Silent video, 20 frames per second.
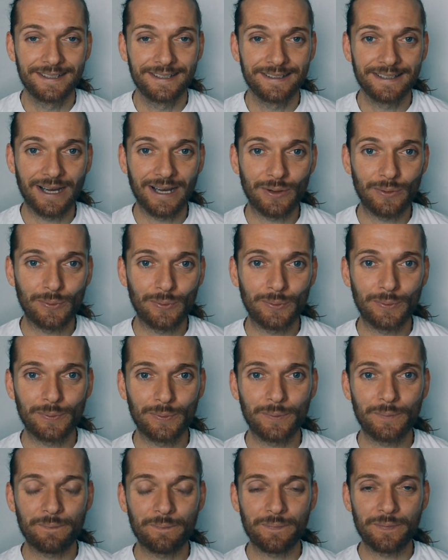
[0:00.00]
Now,
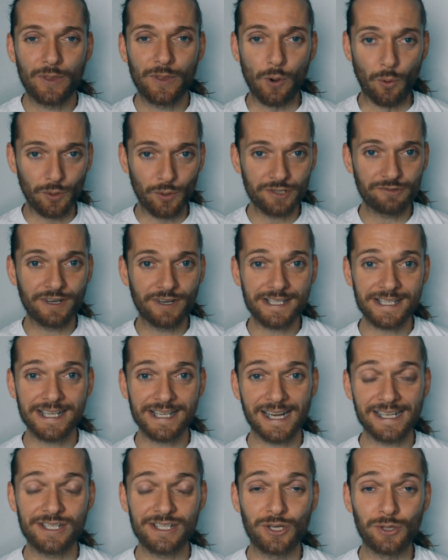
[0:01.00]
the only reason
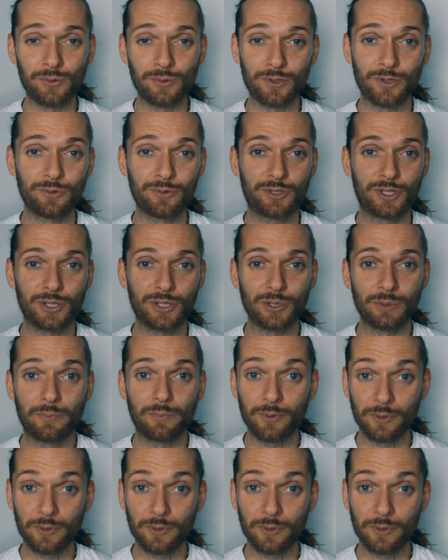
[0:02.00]
I do YouTube,